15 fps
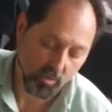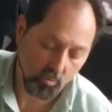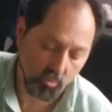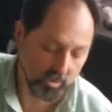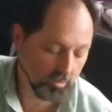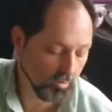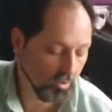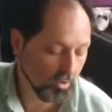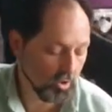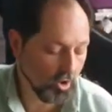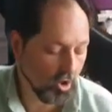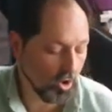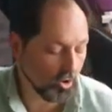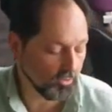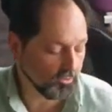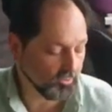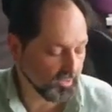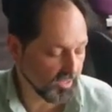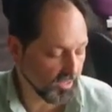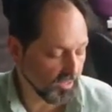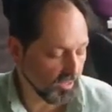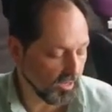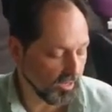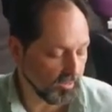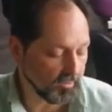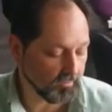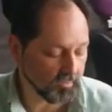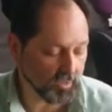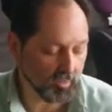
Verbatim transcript: We'll work on the, um,